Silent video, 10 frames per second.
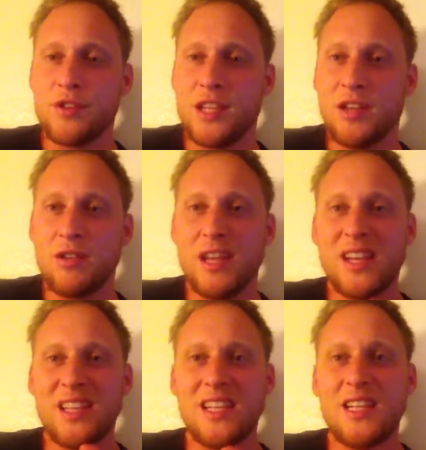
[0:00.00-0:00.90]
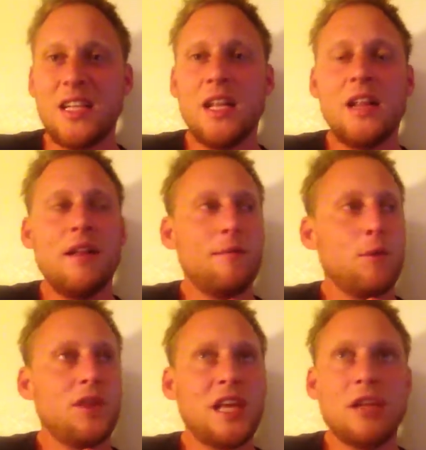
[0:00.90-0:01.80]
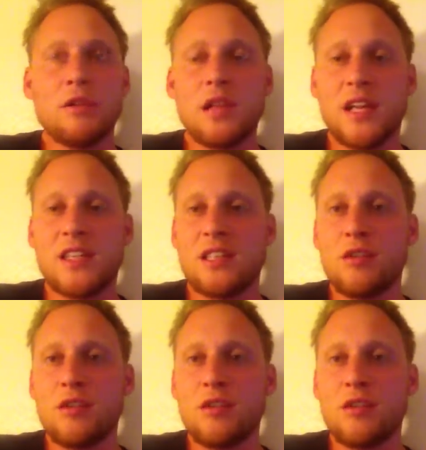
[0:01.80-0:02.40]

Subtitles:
They look like what they look like is